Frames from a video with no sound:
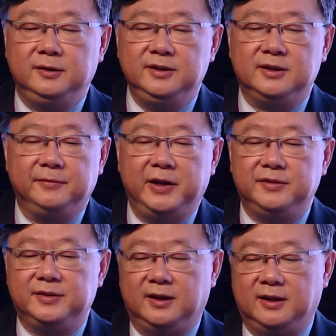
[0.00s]
these are
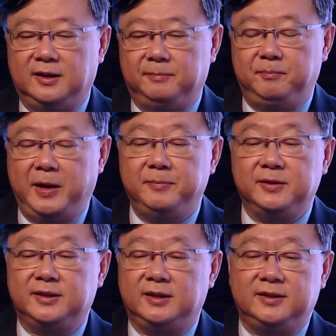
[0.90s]
various
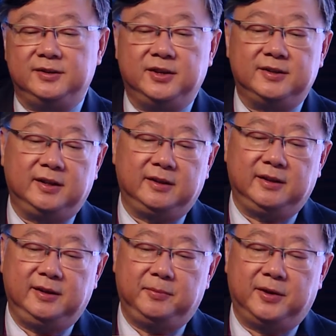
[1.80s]
papers that suggest that
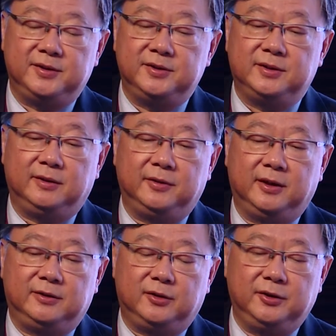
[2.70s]
the presence of,
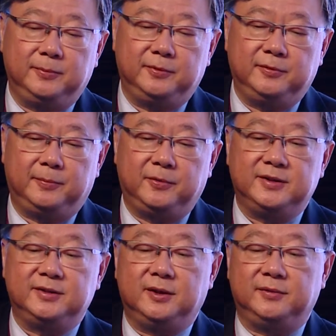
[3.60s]
try to prove the
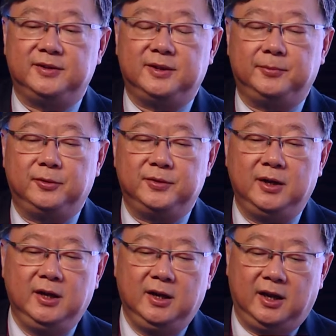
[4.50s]
presence of these subgroups.
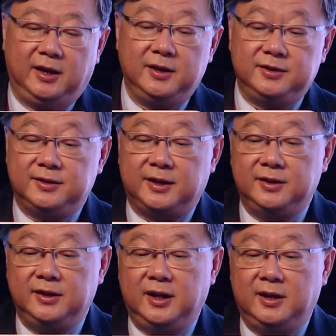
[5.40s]
And this is
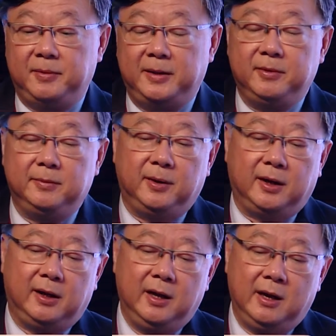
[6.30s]
actually a paper
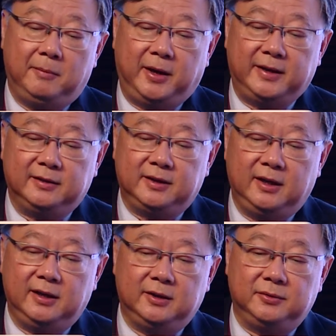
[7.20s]
by Michael
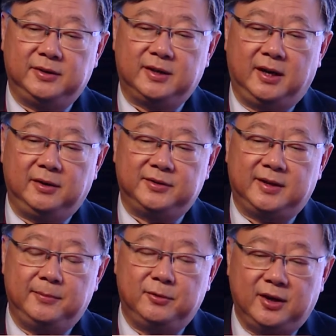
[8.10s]
Taylor, which kind of
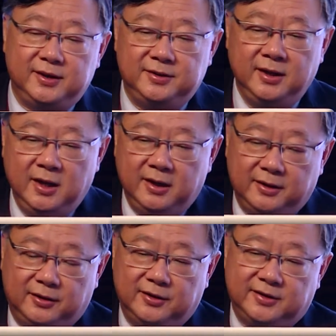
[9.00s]
summarized
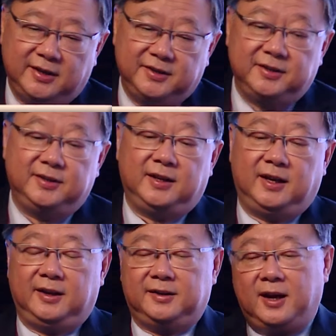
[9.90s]
the consensus
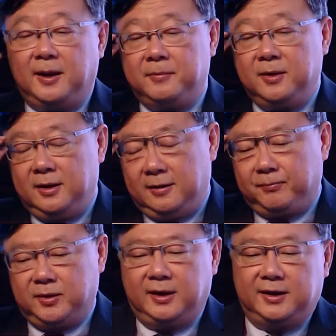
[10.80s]
at the time,
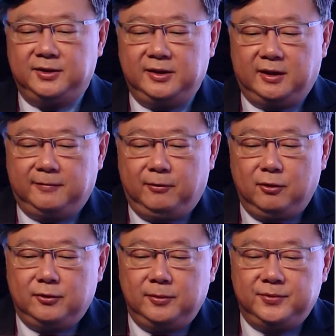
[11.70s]
that actually there are
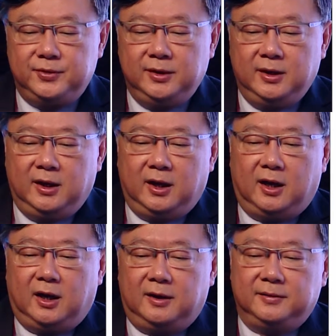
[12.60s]
4 groups.
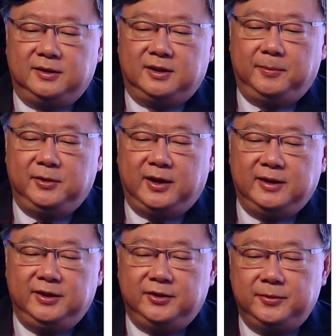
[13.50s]
The
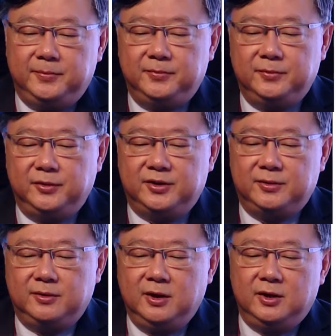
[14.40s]
WNT group, which
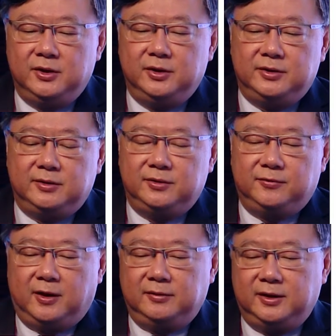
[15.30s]
is
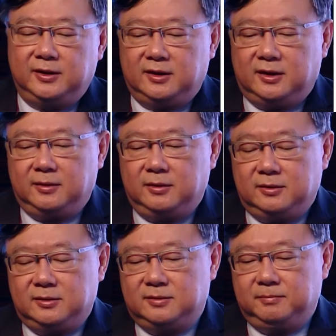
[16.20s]
found in
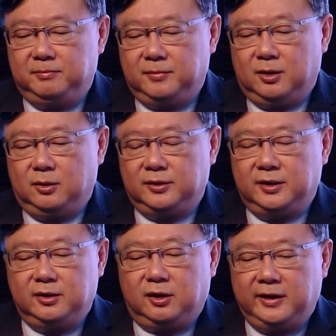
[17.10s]
older,
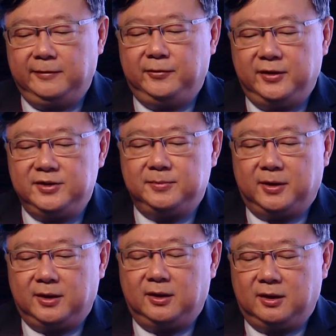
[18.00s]
not infants,
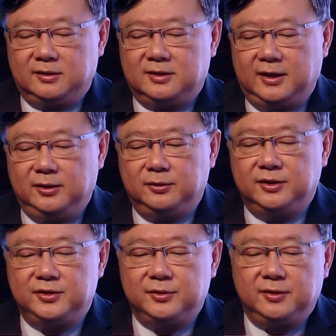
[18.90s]
but slightly
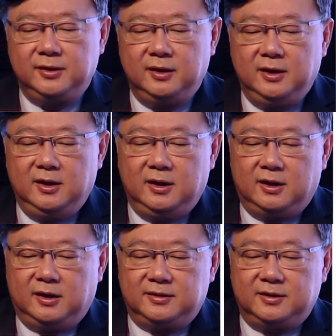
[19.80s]
older children.
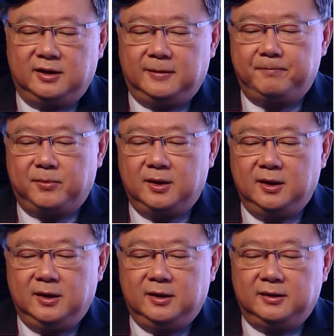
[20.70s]
There's
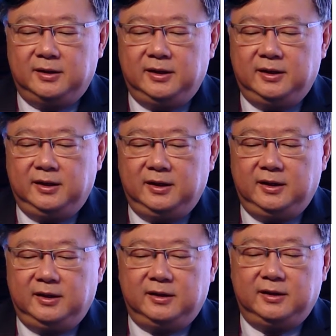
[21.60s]

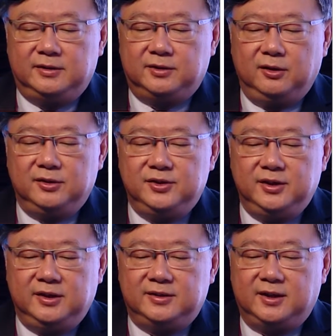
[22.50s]
the
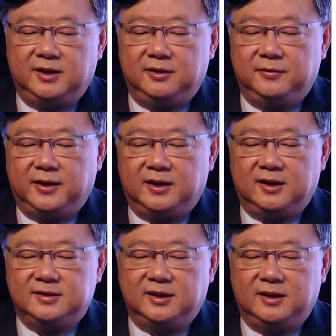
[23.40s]
histology is that of a
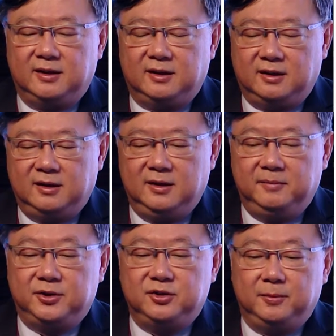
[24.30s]
classic
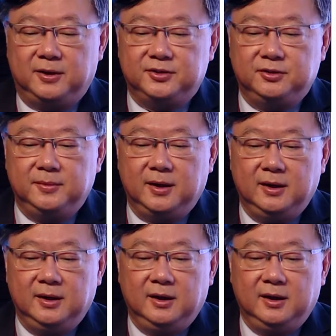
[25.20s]
medulloblastoma.